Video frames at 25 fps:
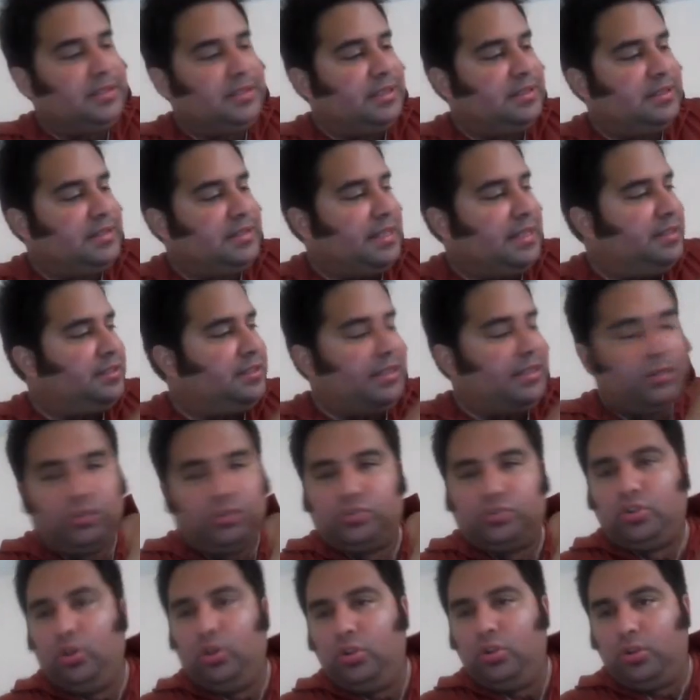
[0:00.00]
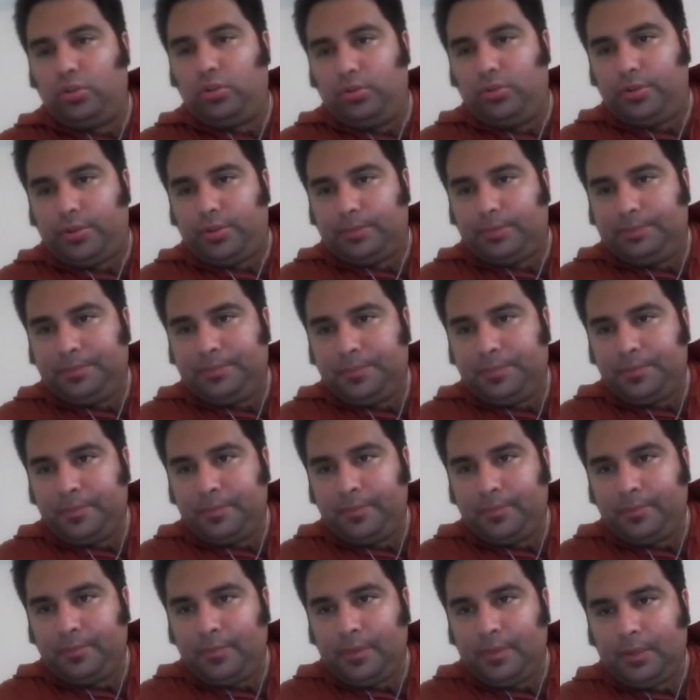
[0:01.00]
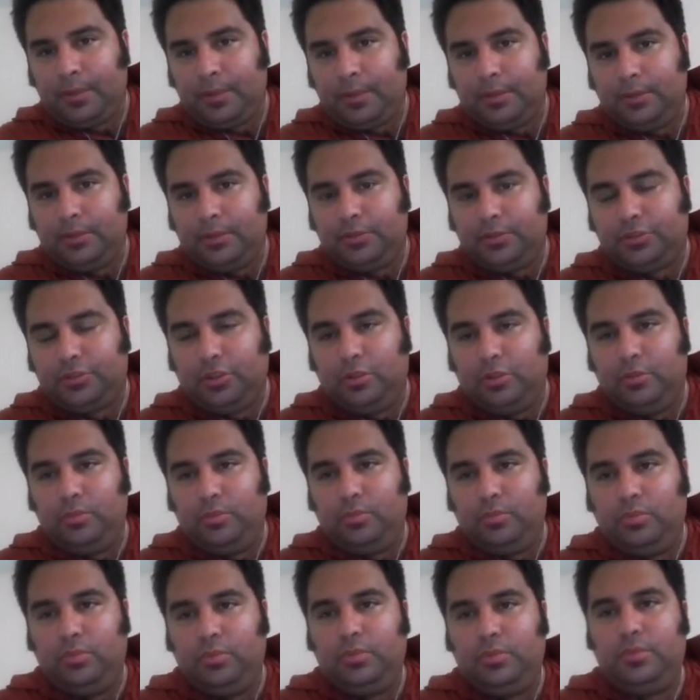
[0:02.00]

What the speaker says: existencia con todo orgullo. So